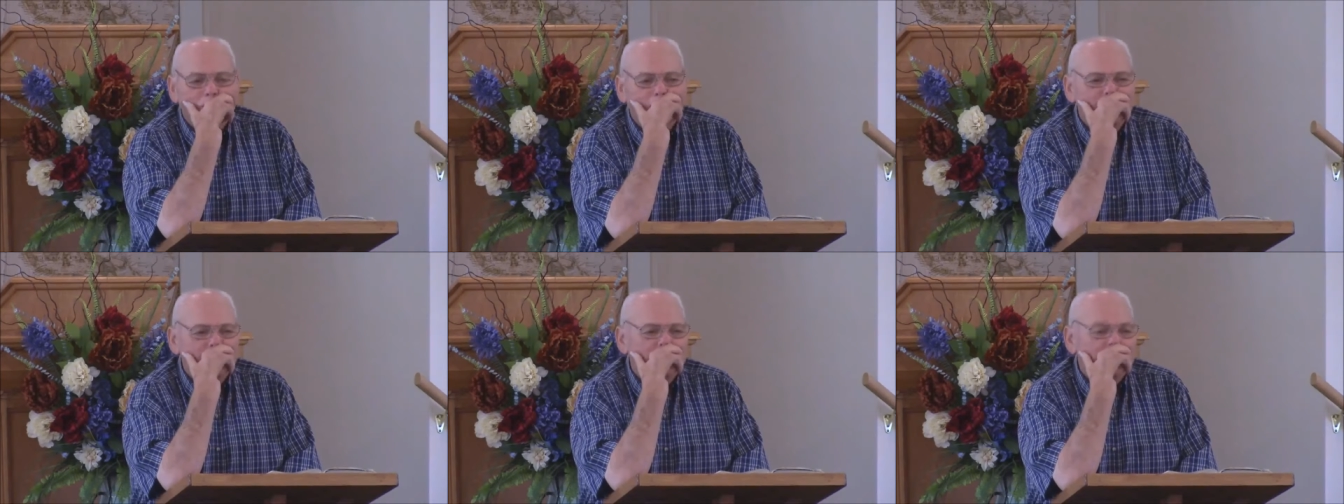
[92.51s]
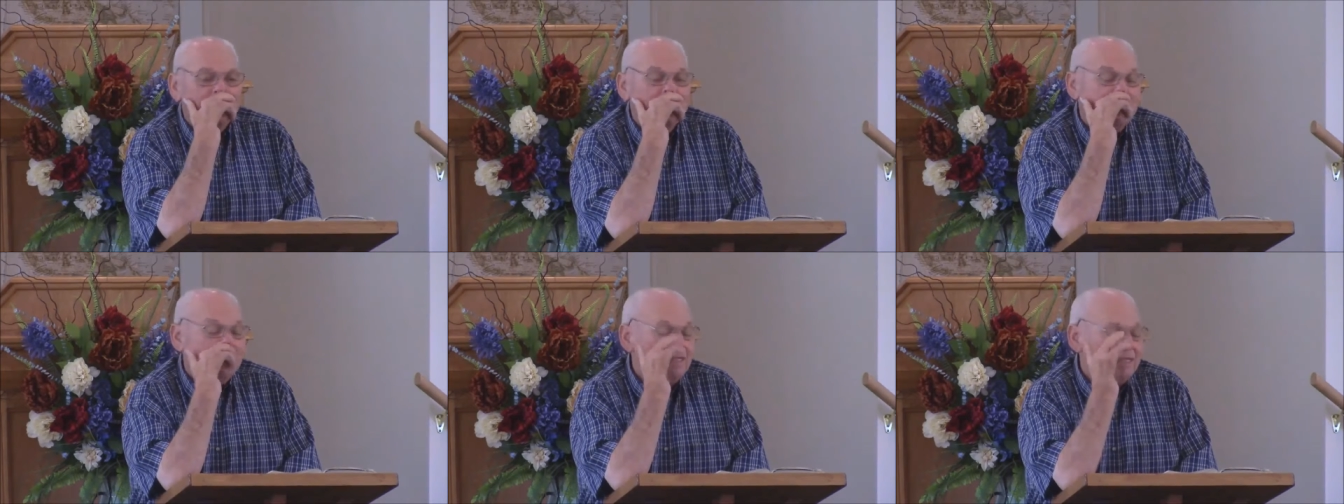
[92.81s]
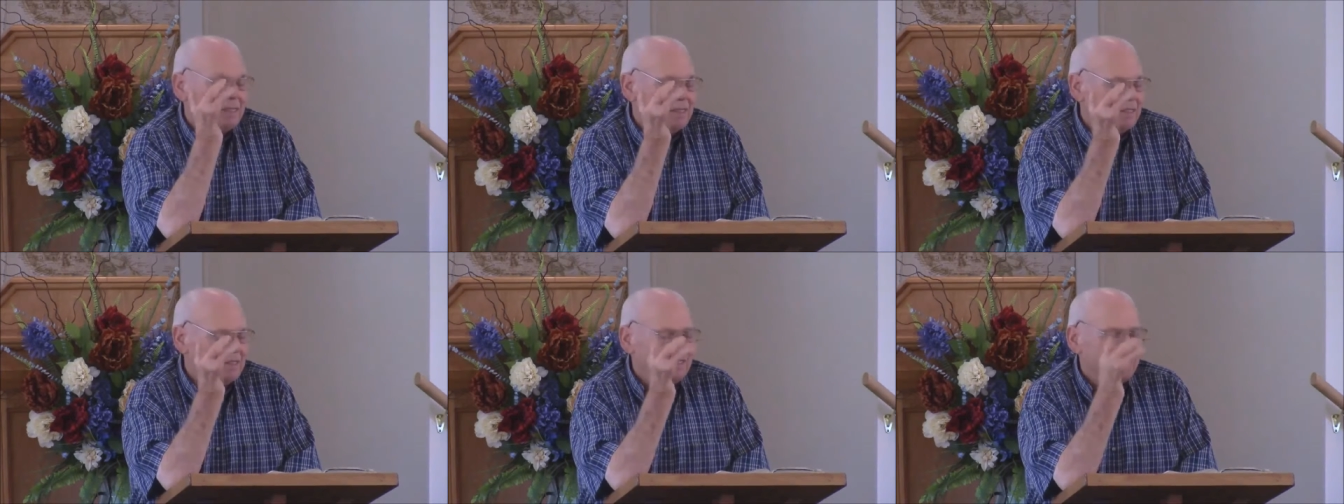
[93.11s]
But
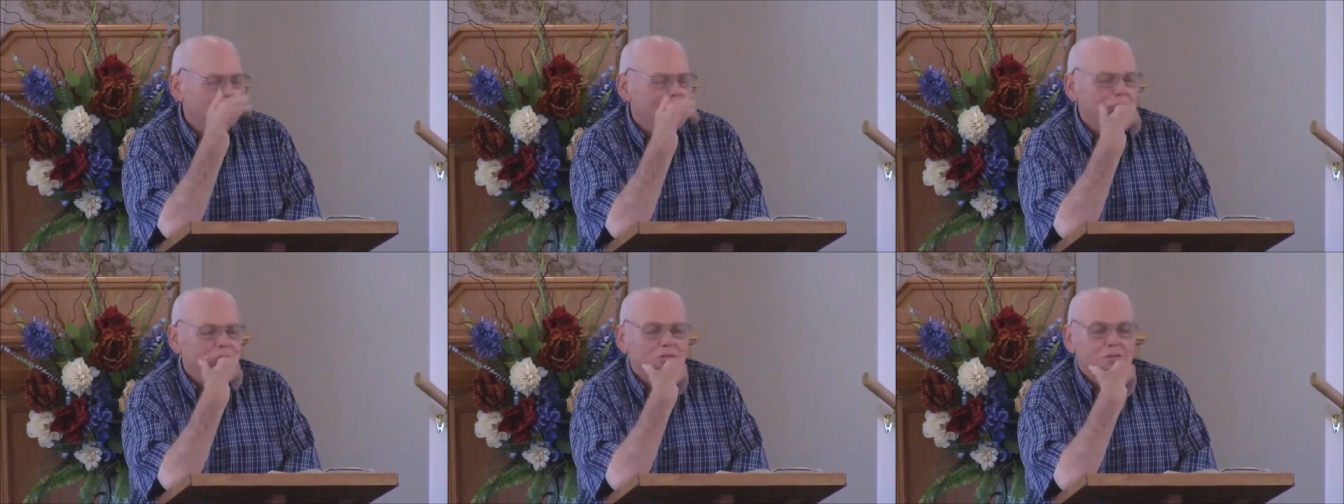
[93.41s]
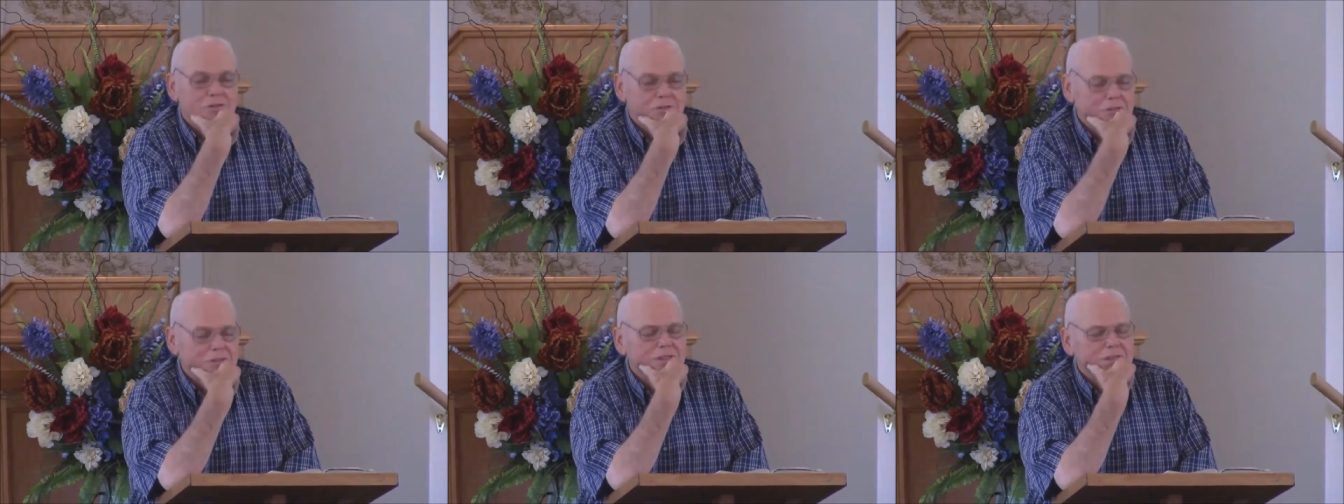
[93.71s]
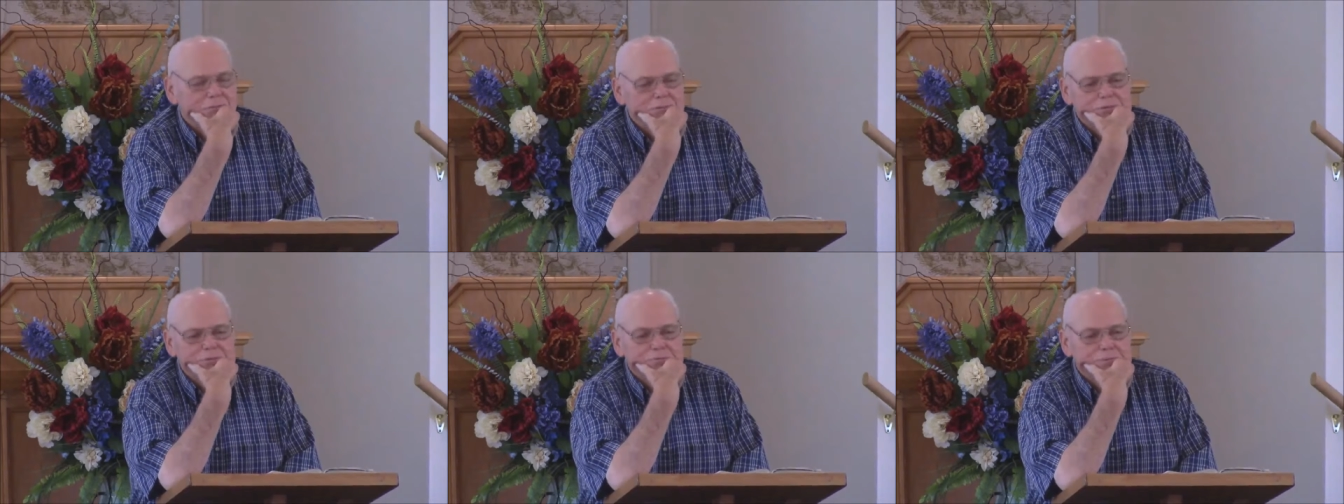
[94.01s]
and it was
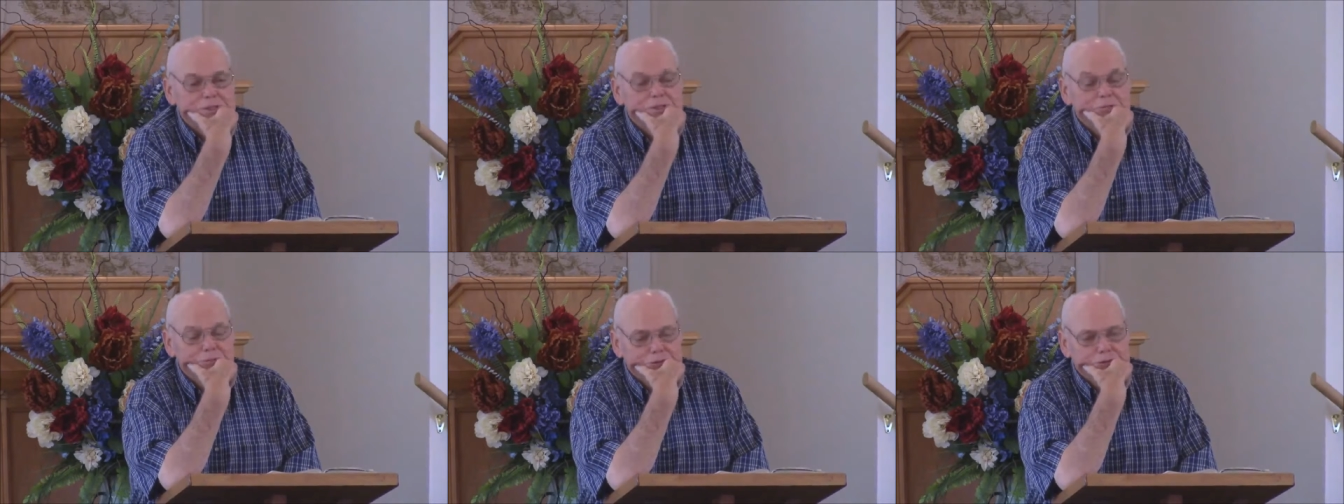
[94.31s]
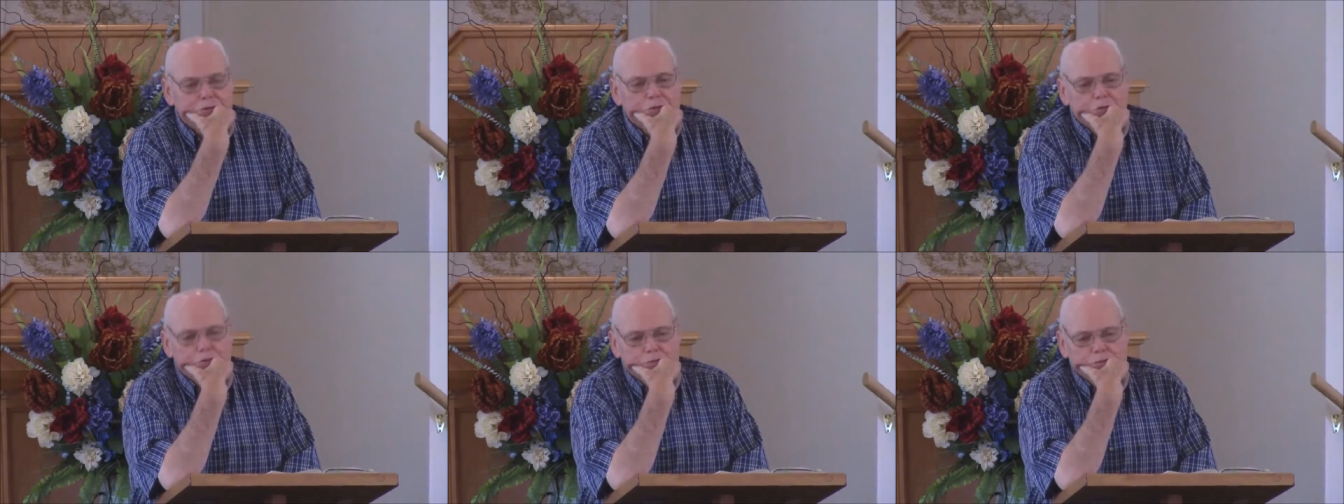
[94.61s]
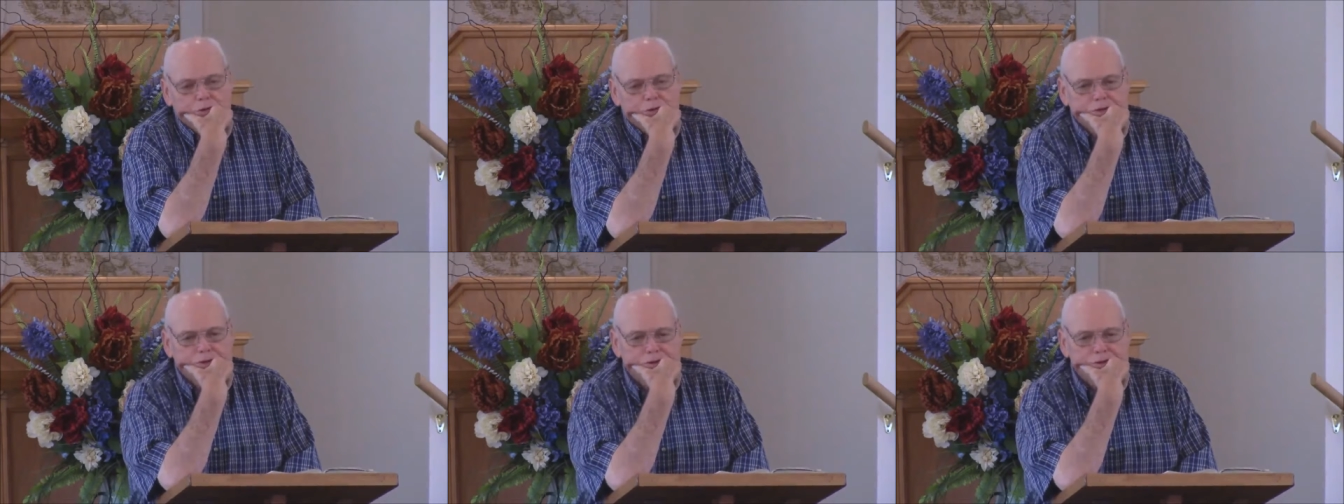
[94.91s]

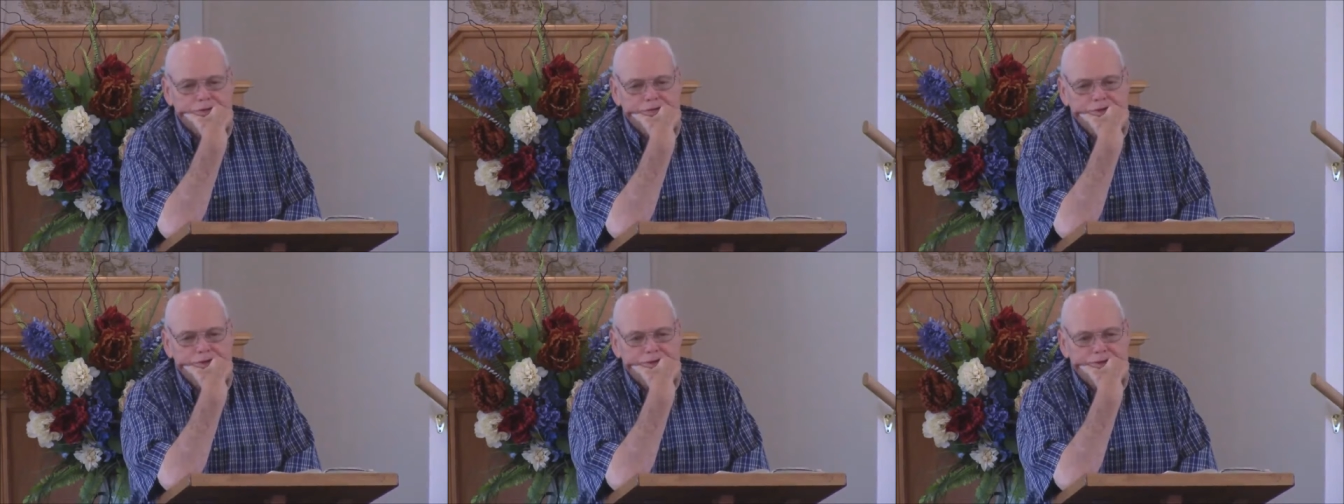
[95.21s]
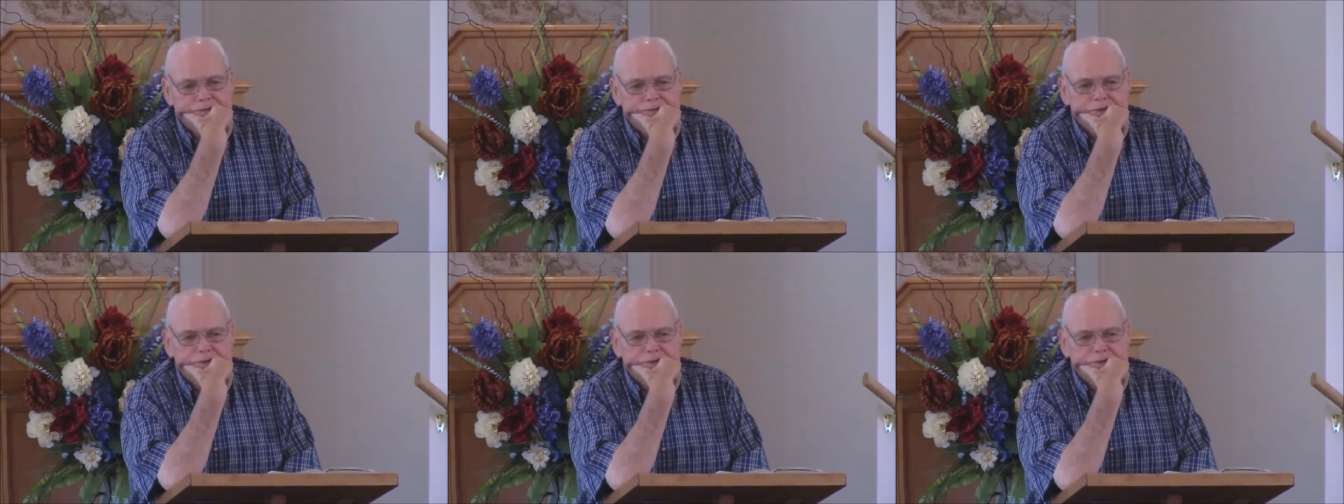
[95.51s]
court-martial offense if